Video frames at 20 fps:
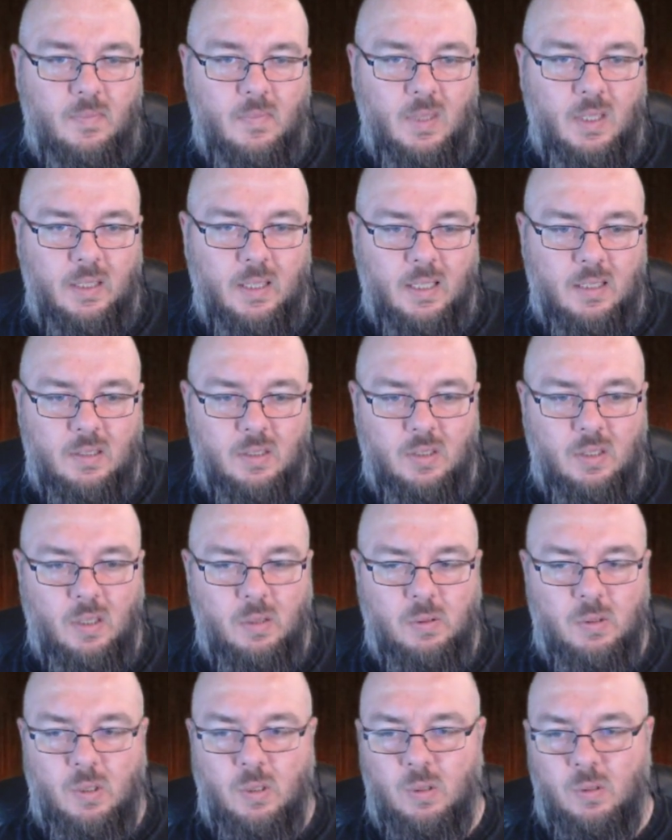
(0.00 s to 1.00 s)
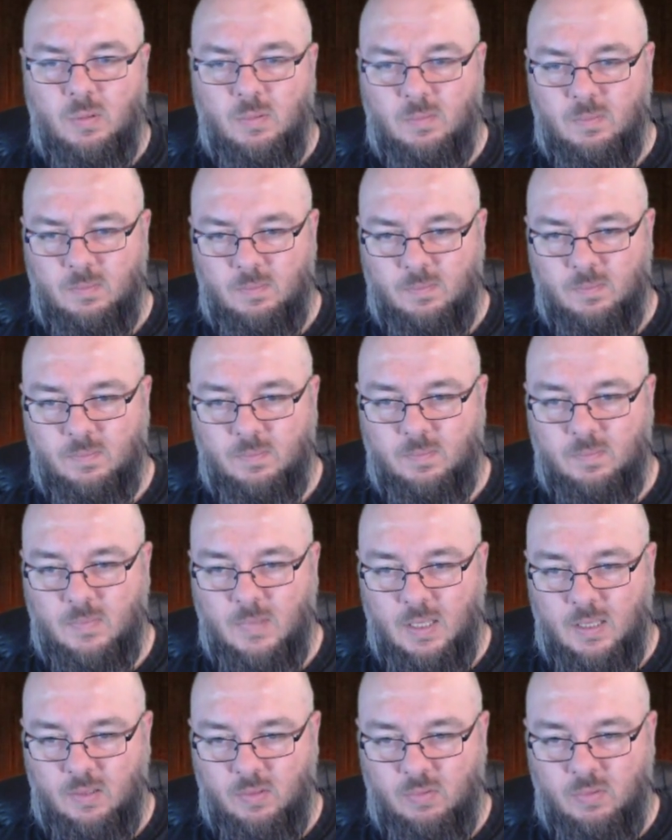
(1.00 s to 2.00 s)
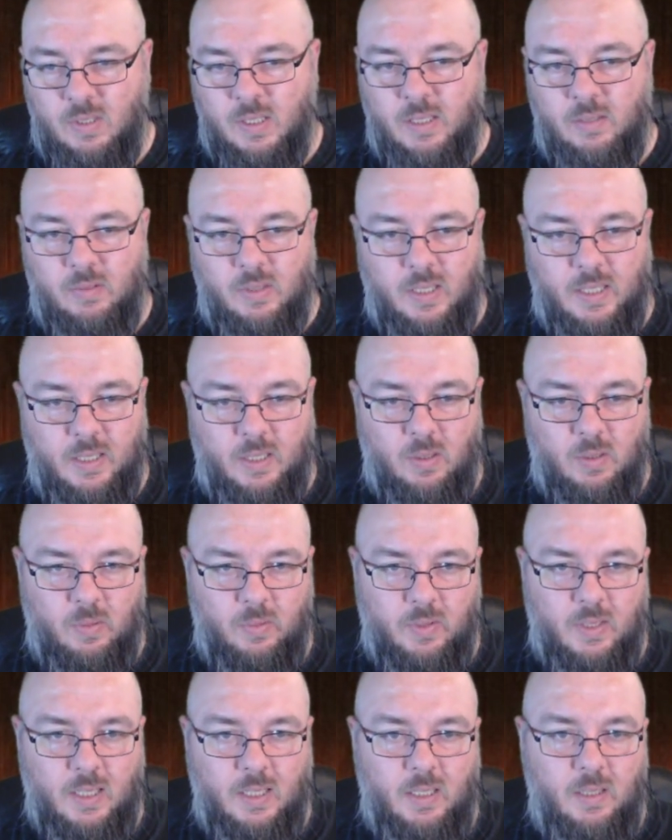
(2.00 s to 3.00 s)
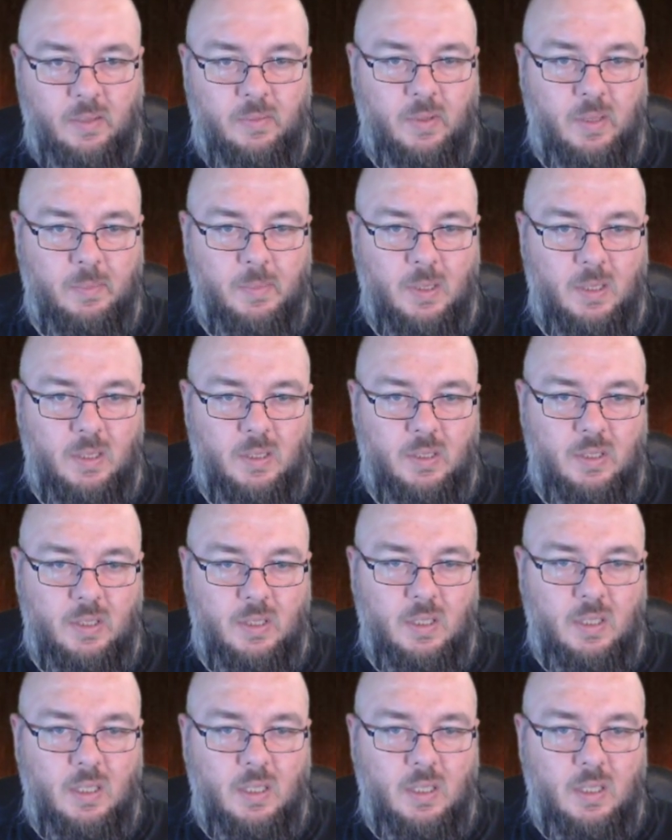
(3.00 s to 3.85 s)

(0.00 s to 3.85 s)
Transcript: That's so cool. That's really, really cool. Thank you very much.